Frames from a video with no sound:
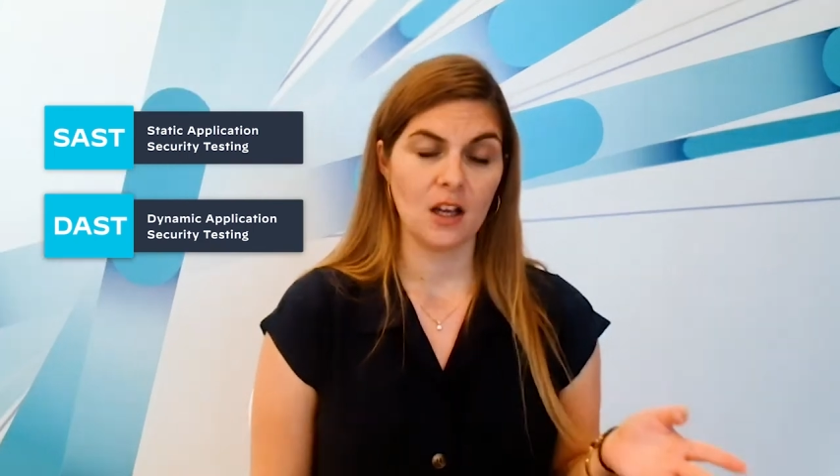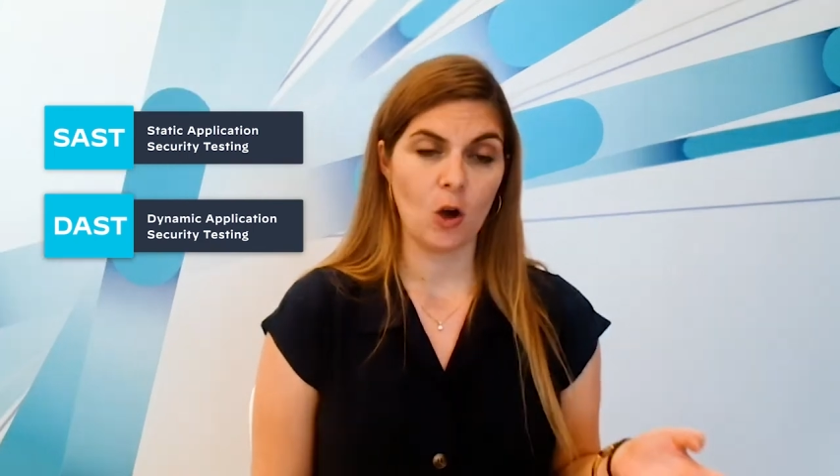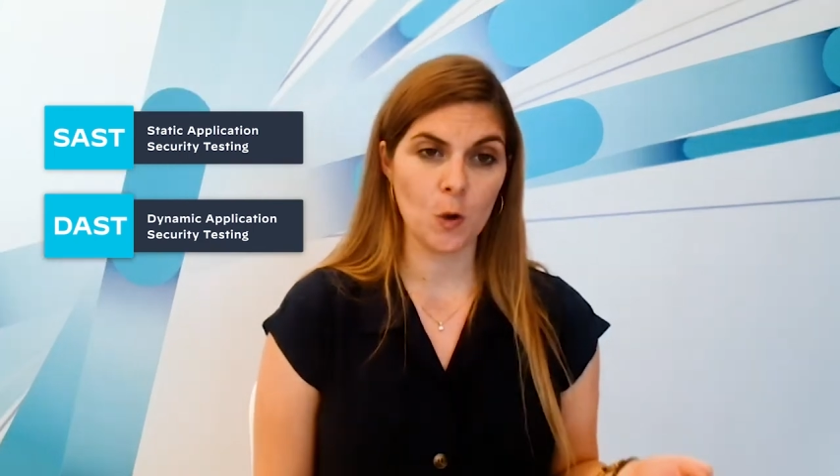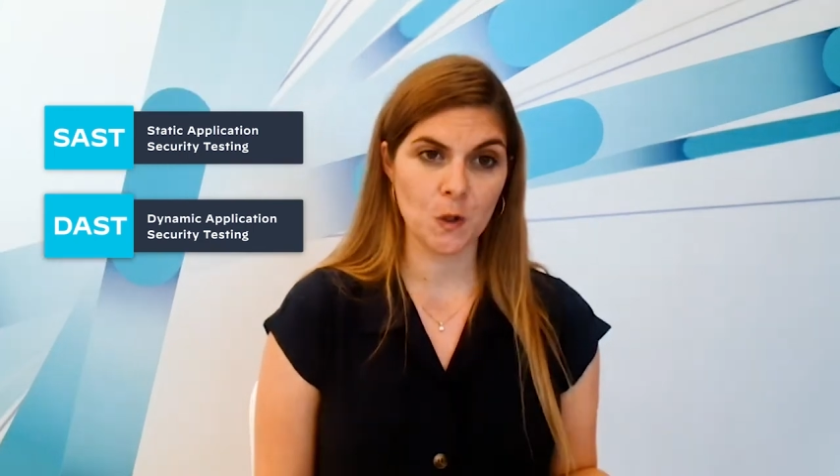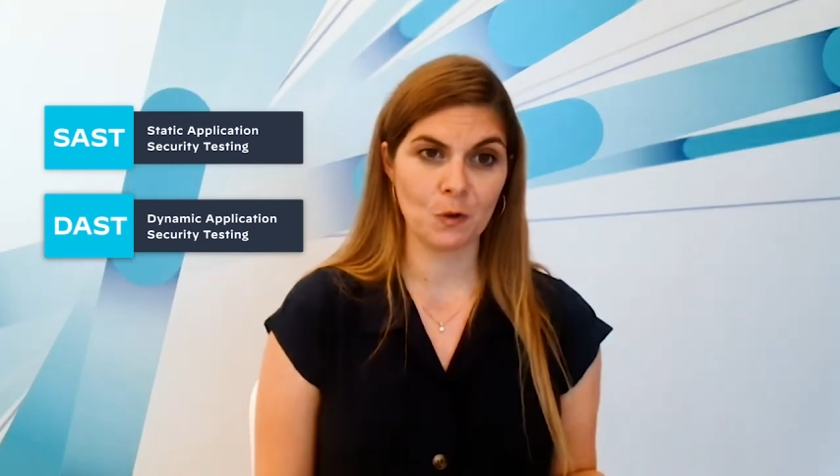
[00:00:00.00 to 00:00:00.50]

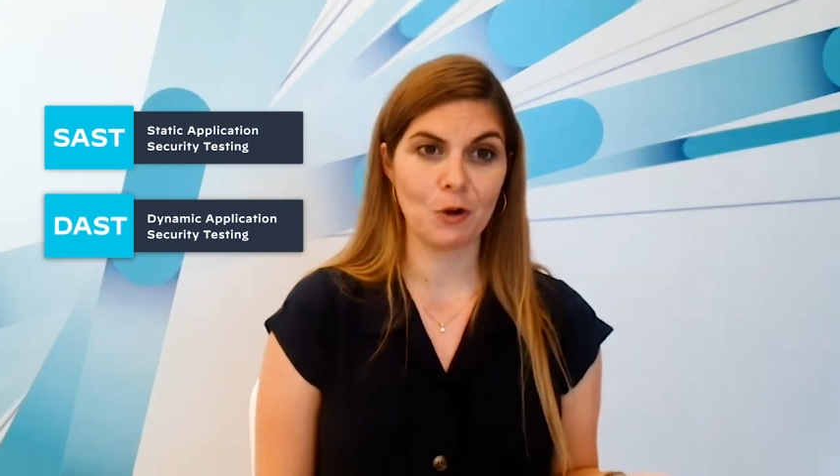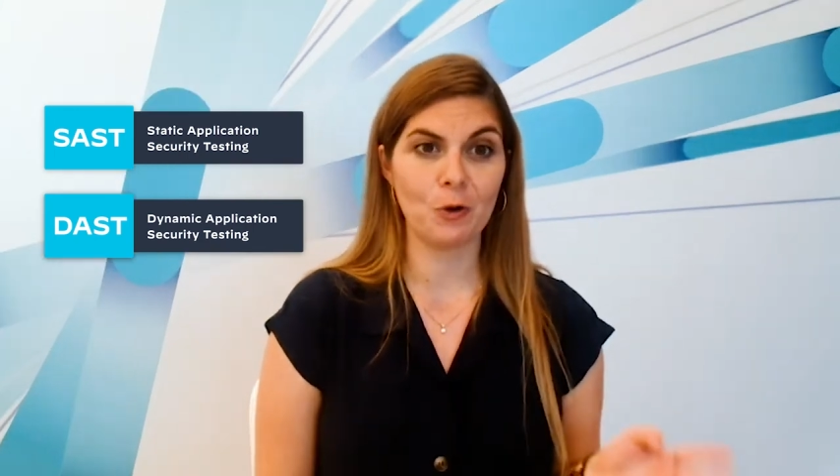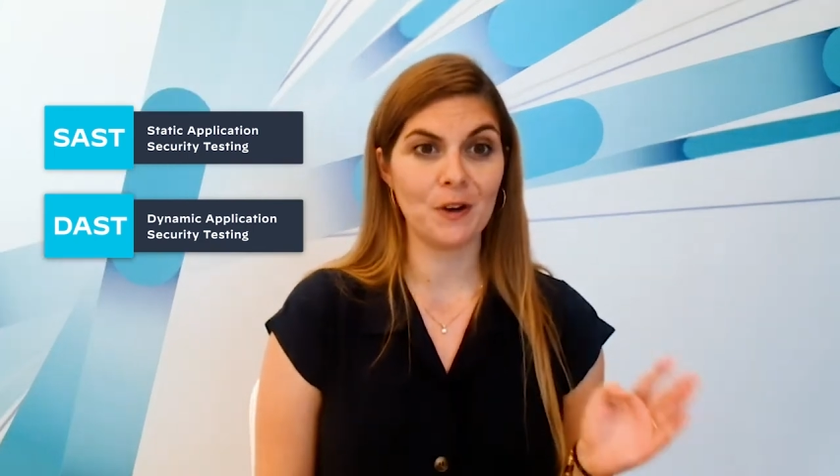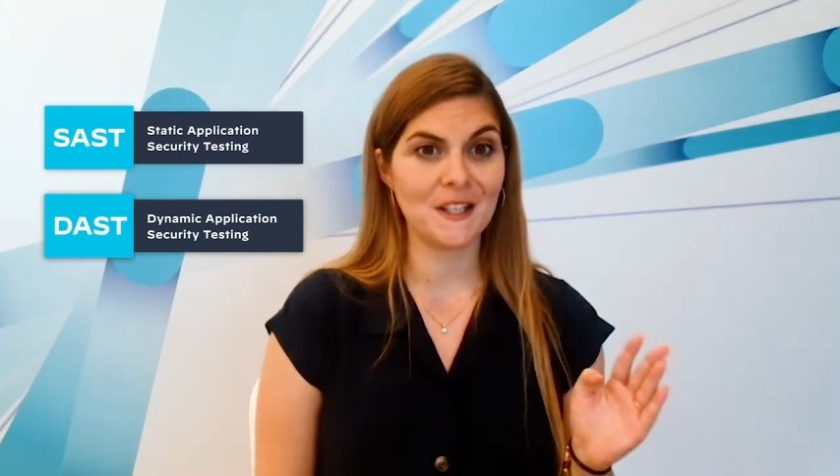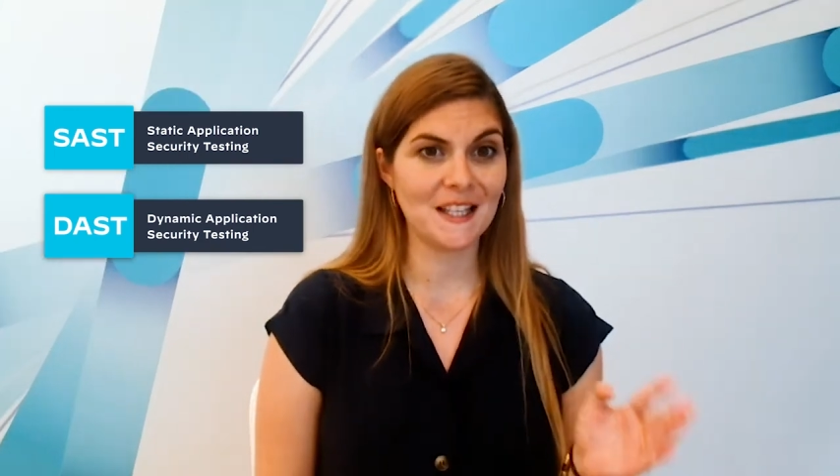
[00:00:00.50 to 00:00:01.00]
also known
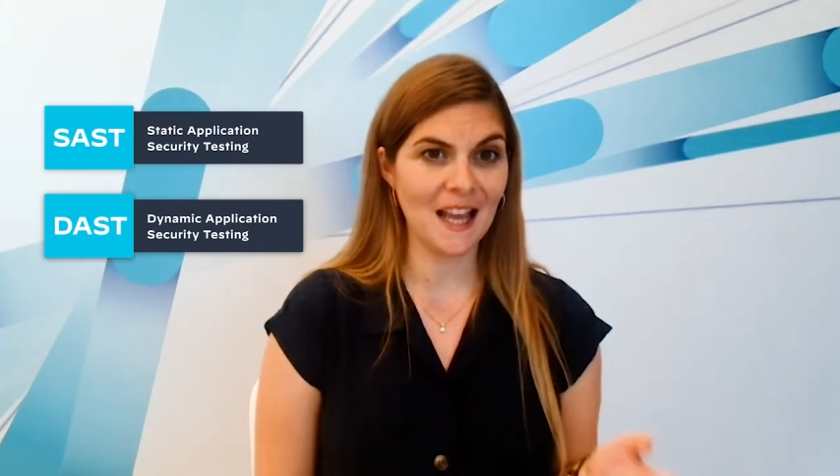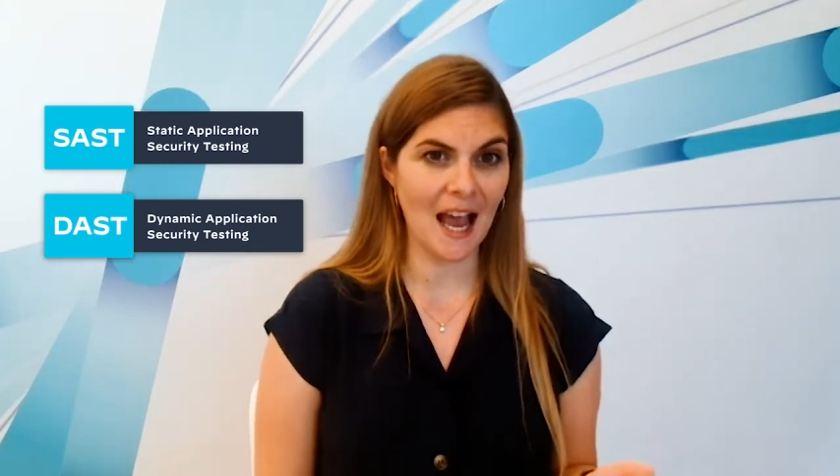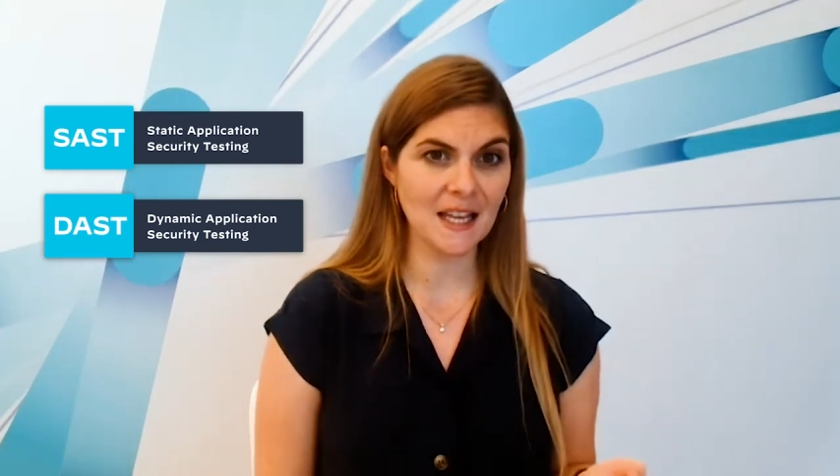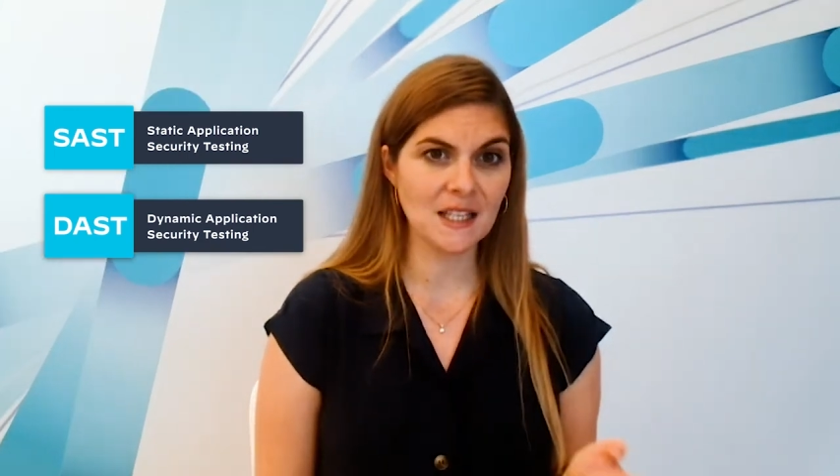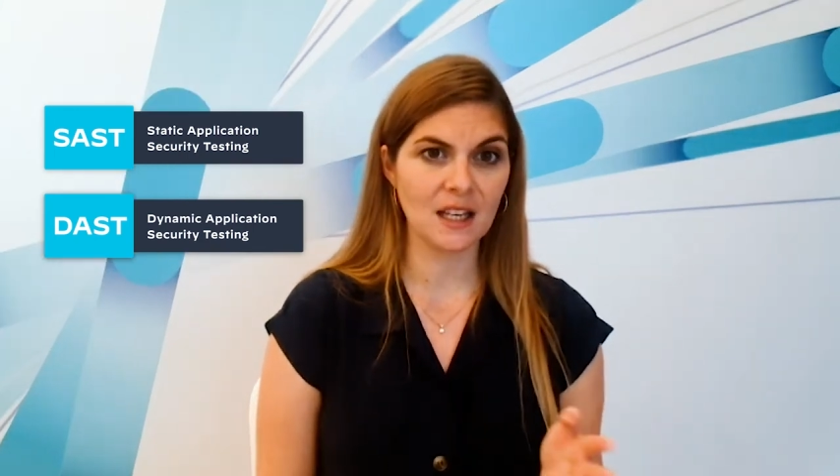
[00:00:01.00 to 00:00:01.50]
as
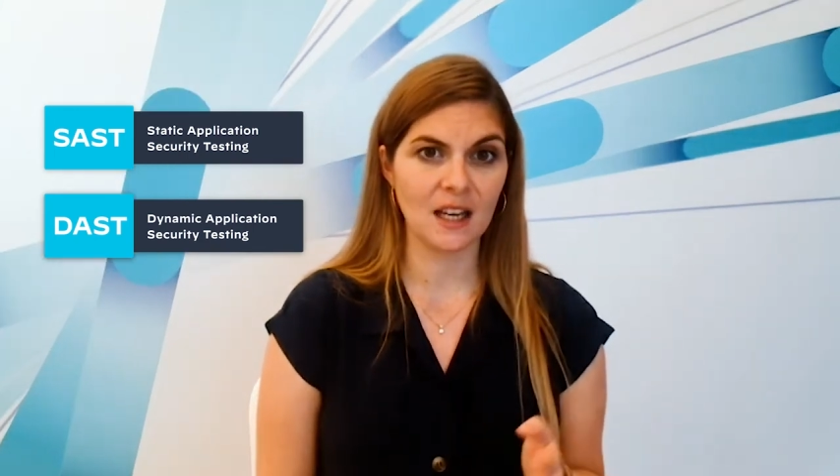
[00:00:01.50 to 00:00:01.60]
SAST